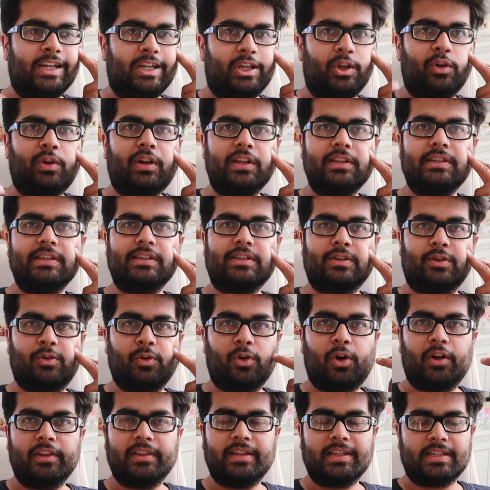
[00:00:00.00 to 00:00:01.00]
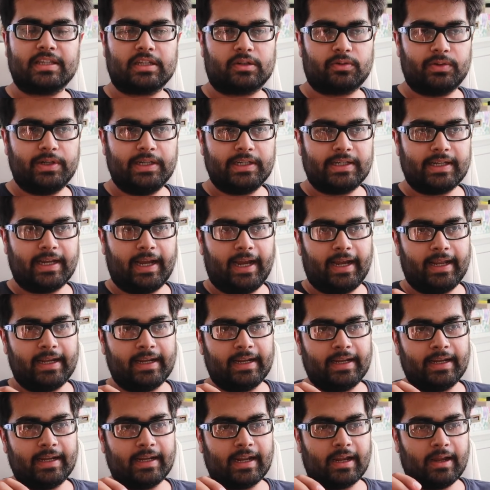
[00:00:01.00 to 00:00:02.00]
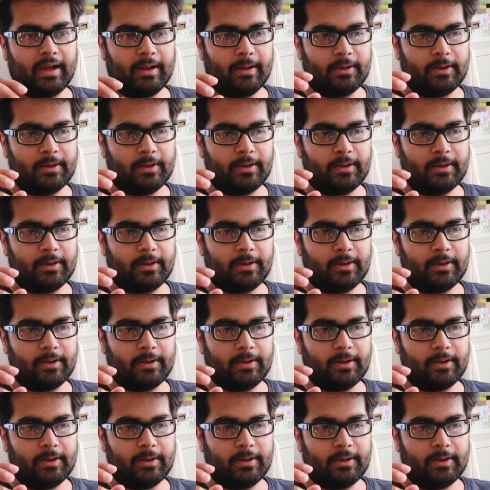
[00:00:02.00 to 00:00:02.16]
you can just go on the street and